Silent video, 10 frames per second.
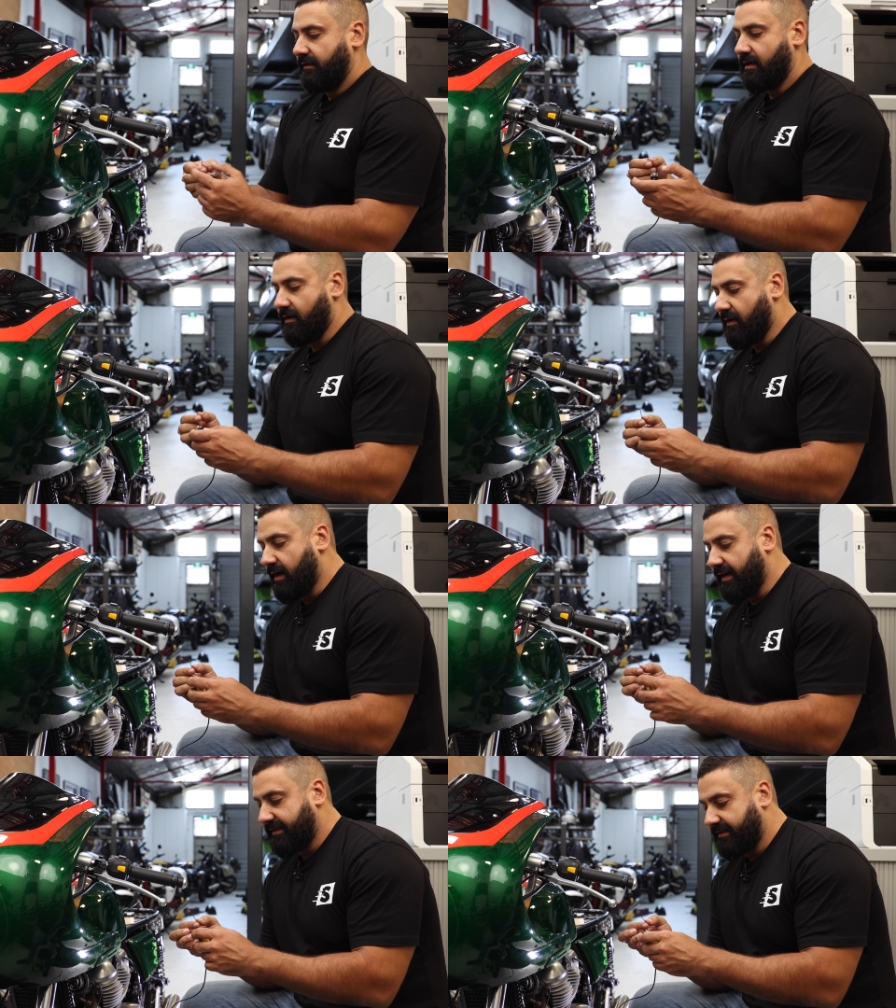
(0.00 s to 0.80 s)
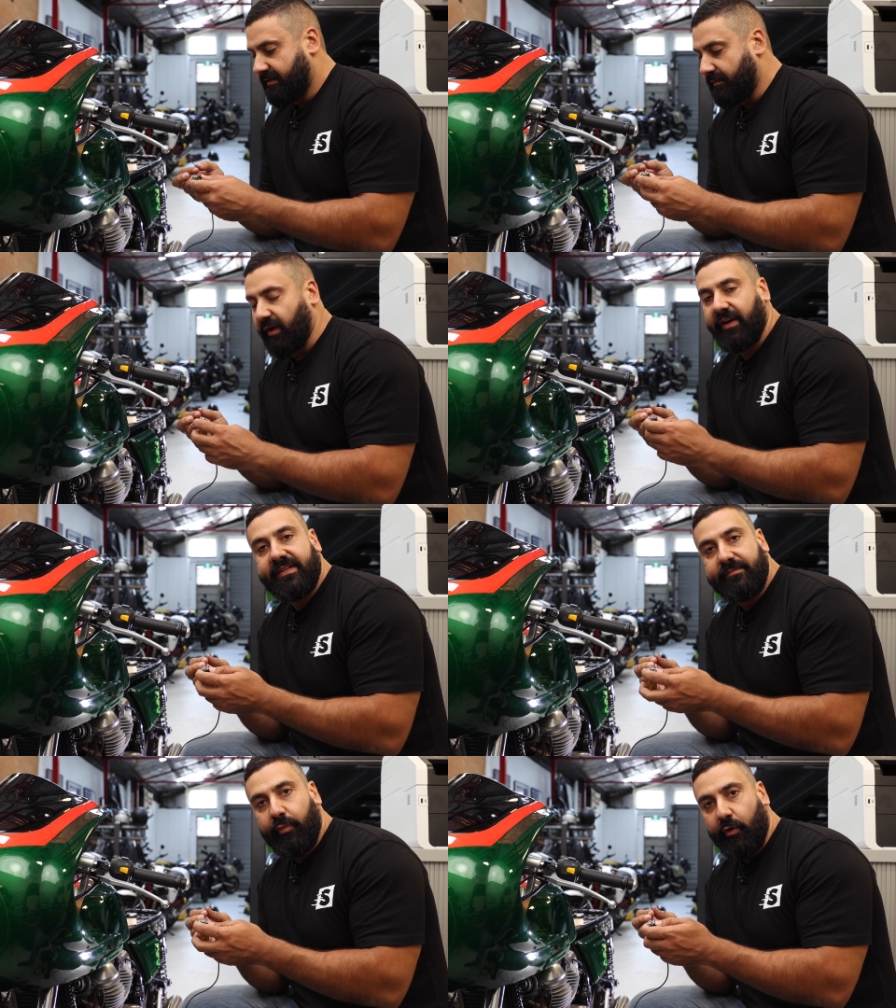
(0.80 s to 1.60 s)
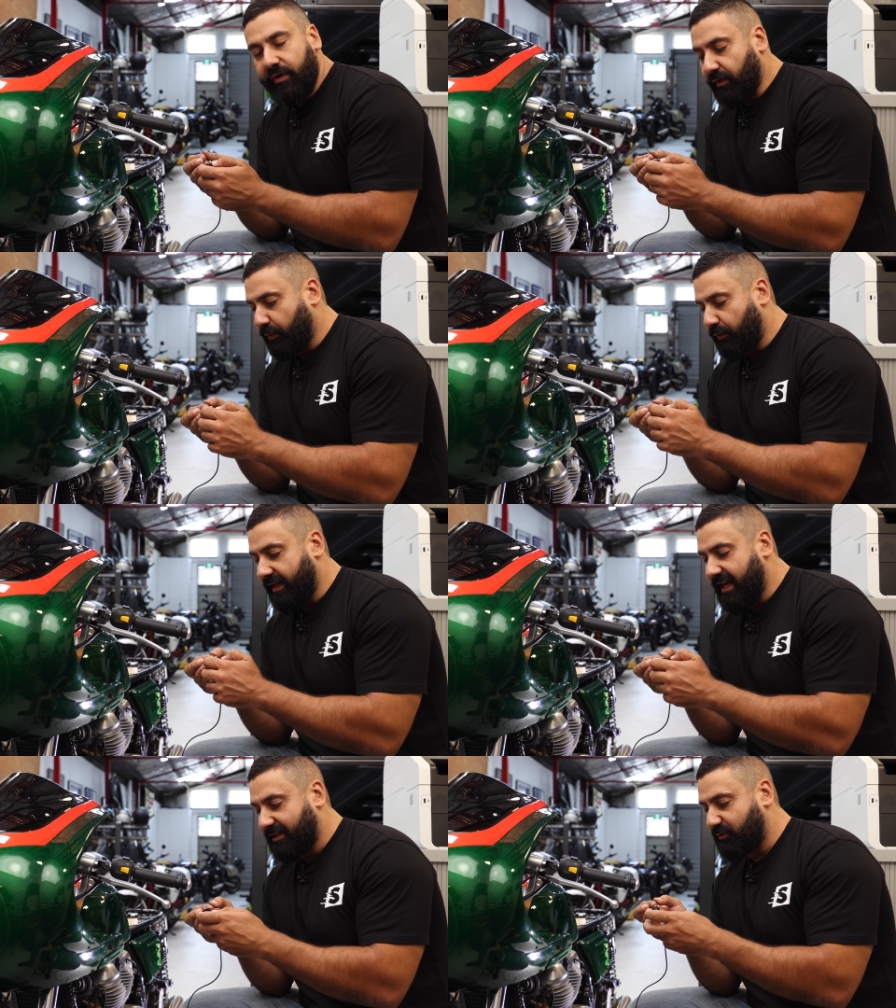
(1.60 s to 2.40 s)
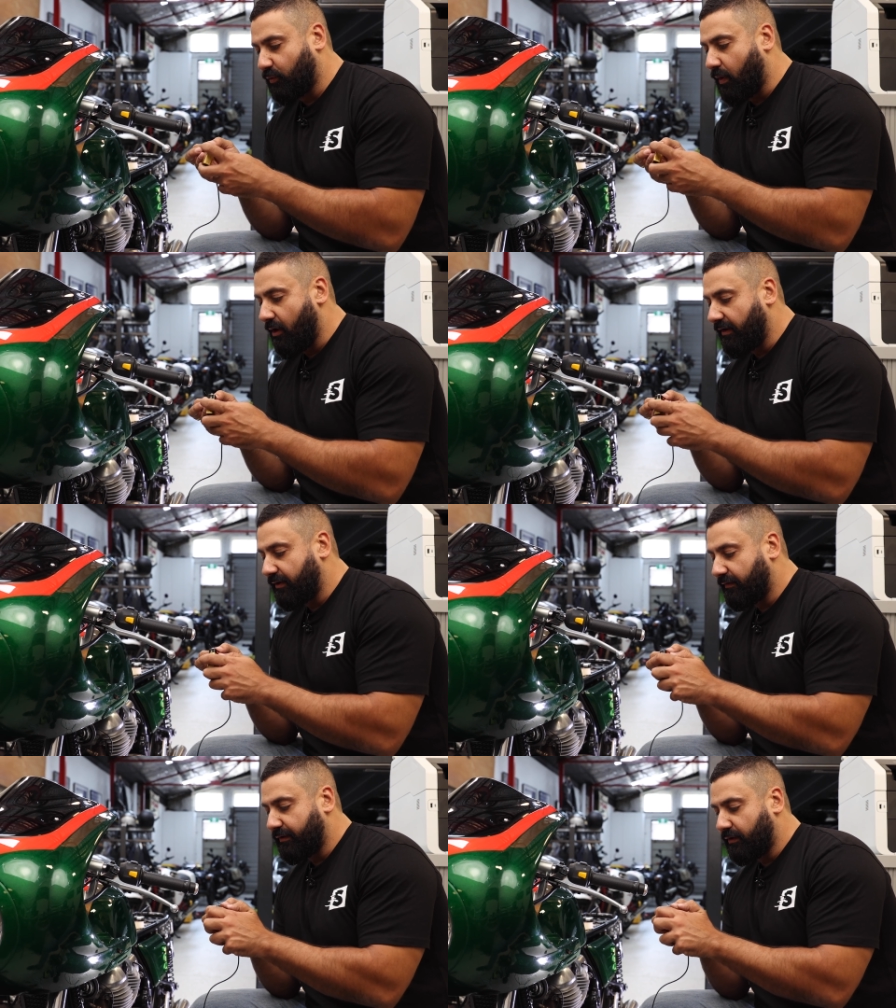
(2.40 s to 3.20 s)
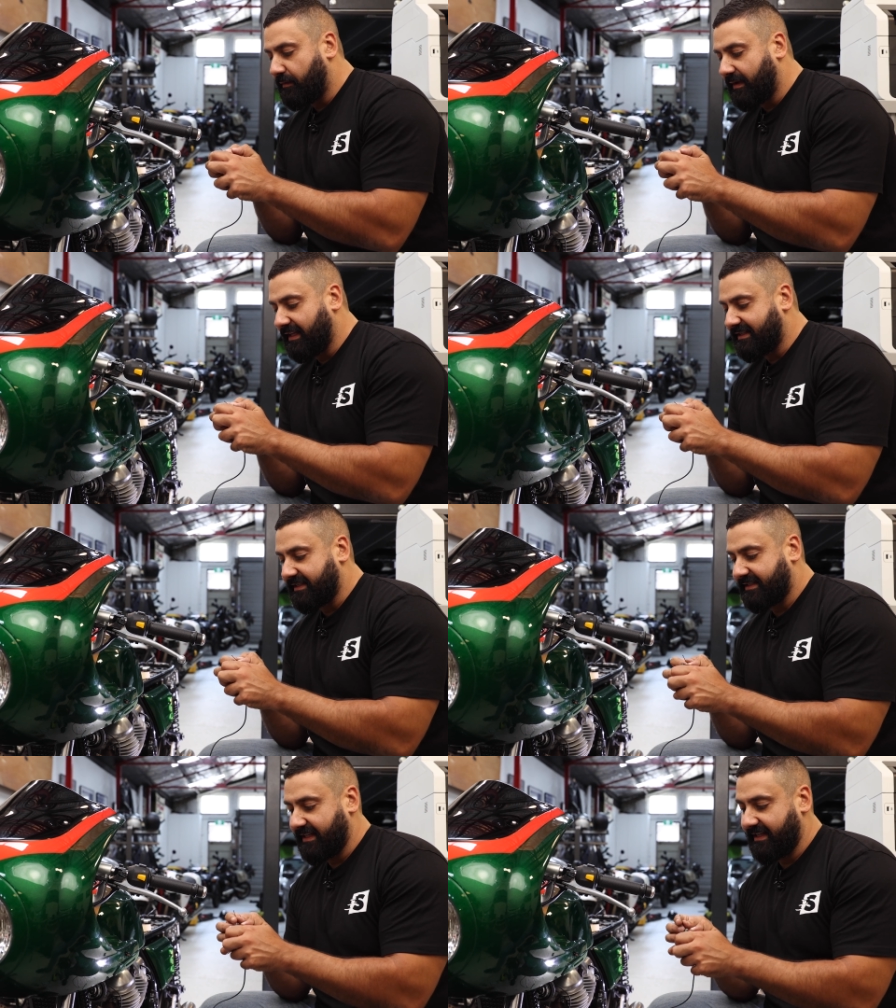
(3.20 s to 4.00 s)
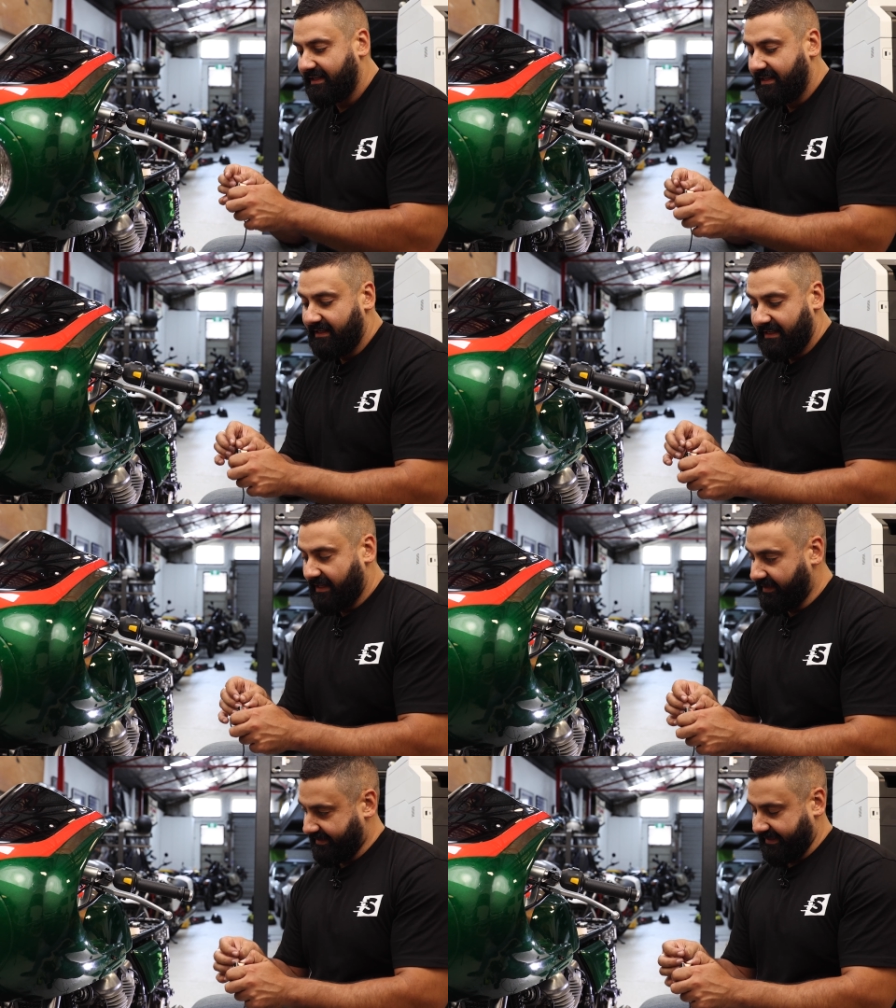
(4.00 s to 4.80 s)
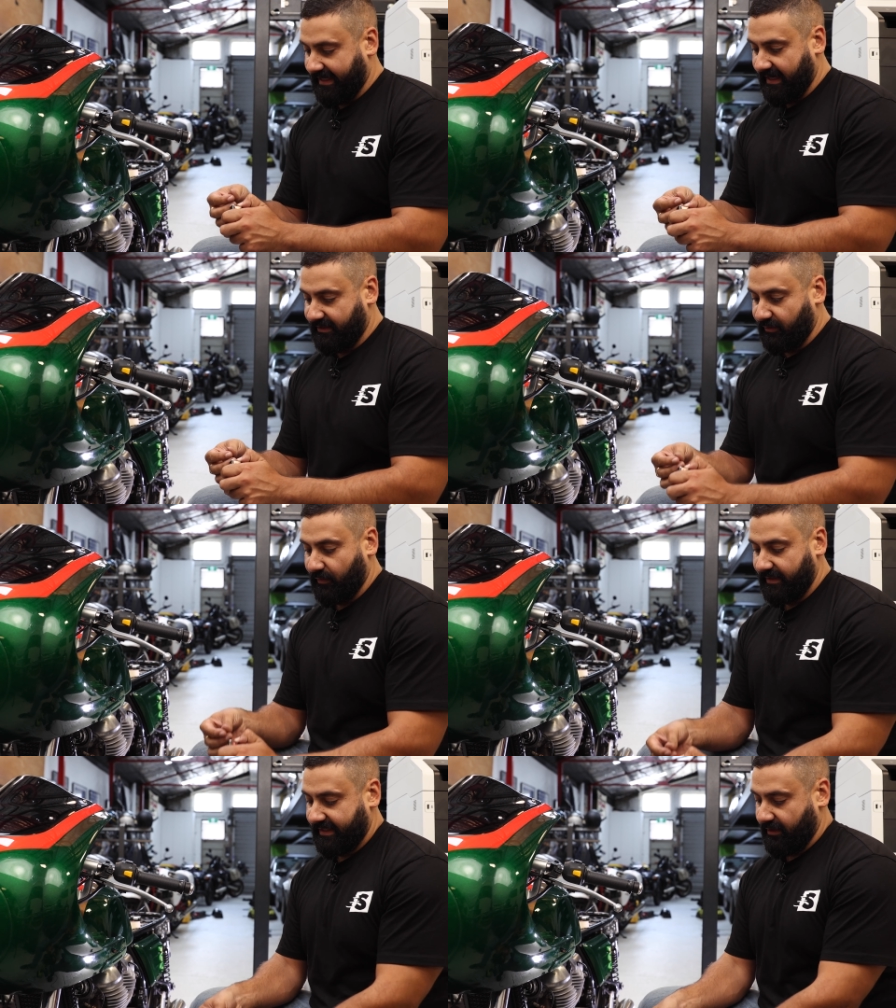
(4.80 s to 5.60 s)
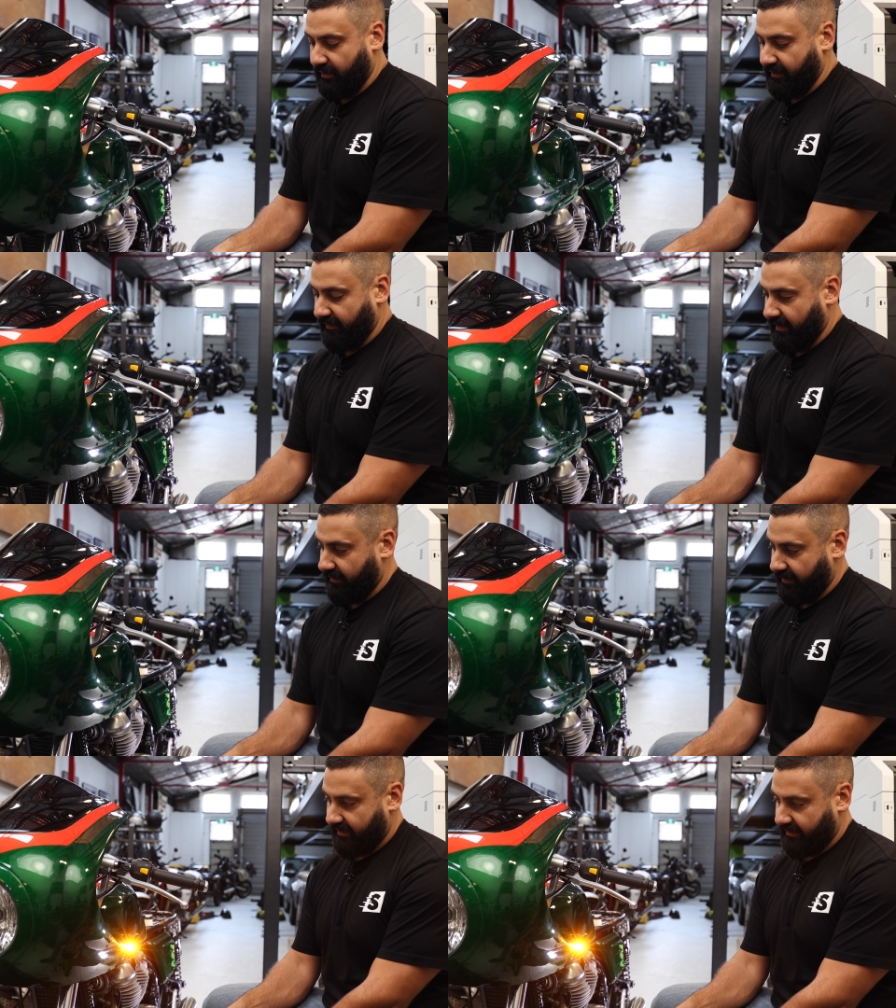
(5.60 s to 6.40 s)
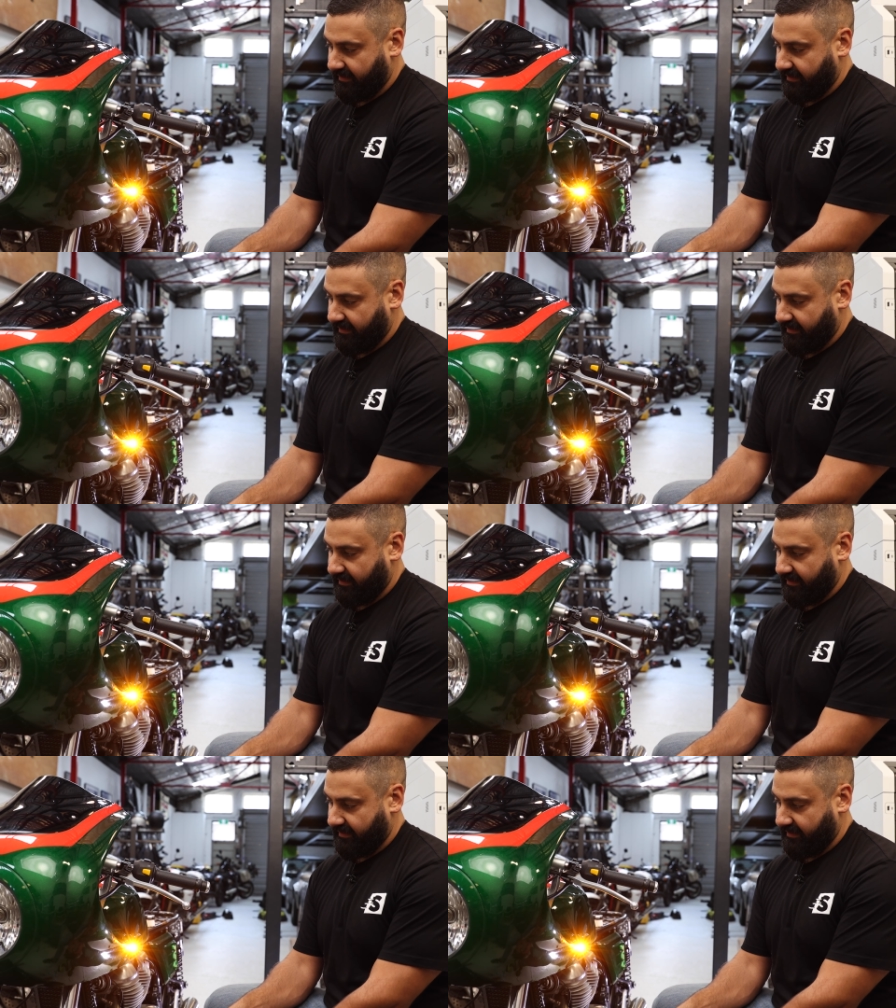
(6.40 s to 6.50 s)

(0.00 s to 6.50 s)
All right, I'm not gonna bore you through the actual wiring of it all, but let's just see how these indicators look once they're on the fairing.